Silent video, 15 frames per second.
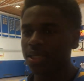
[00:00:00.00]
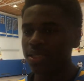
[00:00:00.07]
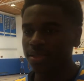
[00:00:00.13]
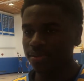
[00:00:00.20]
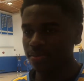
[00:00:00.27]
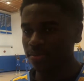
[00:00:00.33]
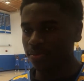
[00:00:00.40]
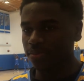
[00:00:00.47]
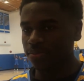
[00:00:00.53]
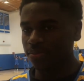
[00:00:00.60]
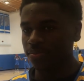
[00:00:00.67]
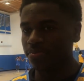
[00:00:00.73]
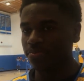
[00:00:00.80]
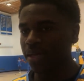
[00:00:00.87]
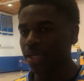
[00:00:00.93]
Just
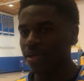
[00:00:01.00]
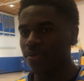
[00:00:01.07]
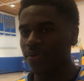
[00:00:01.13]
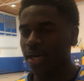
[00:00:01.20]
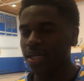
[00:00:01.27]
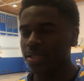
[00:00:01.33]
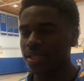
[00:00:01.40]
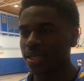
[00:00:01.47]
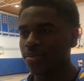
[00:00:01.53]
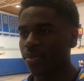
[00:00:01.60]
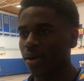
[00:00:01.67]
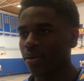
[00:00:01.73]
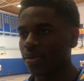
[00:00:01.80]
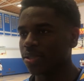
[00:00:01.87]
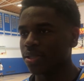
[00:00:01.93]
beating a ranked team
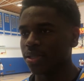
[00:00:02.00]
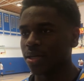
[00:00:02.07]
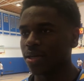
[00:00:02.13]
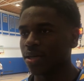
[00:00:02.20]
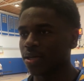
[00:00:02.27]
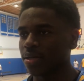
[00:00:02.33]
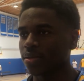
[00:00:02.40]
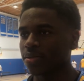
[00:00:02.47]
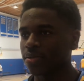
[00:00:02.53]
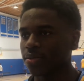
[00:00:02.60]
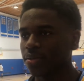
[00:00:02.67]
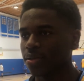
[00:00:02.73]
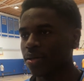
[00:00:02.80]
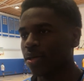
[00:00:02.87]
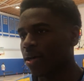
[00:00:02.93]
always is good.
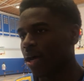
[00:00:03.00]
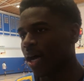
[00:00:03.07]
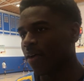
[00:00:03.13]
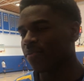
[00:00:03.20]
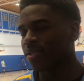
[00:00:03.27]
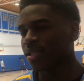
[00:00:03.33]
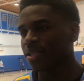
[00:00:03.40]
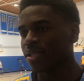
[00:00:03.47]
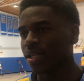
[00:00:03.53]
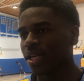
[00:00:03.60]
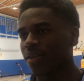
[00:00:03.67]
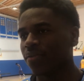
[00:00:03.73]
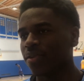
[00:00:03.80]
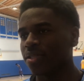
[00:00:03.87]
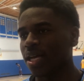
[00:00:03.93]
Obviously, it's going
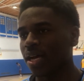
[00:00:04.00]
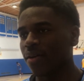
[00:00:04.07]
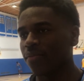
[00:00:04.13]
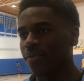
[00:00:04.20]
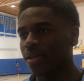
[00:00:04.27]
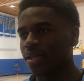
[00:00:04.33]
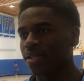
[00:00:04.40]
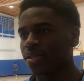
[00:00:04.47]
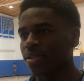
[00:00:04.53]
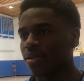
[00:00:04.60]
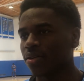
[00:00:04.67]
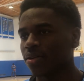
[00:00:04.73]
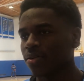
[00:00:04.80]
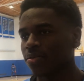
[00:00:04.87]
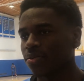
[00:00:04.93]
to give us confidence,
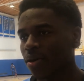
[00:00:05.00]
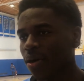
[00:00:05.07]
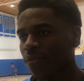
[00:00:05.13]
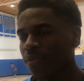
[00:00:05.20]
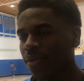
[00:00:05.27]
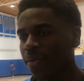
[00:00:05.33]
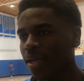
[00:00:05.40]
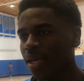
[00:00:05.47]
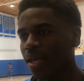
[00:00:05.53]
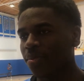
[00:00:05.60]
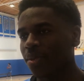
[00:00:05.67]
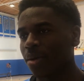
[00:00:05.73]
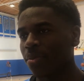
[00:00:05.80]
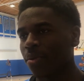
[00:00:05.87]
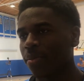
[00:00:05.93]
so hopefully we can keep
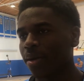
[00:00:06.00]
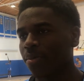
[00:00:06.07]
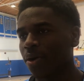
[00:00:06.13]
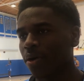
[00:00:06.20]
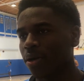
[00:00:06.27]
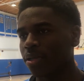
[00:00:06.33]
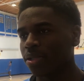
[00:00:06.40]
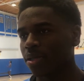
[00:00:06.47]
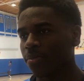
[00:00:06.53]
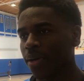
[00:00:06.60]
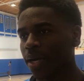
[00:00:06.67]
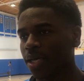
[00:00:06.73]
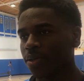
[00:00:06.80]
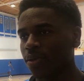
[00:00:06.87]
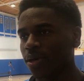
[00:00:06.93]
that momentum going into the
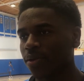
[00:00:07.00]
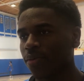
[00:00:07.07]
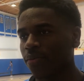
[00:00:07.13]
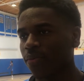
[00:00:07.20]
Pac-12.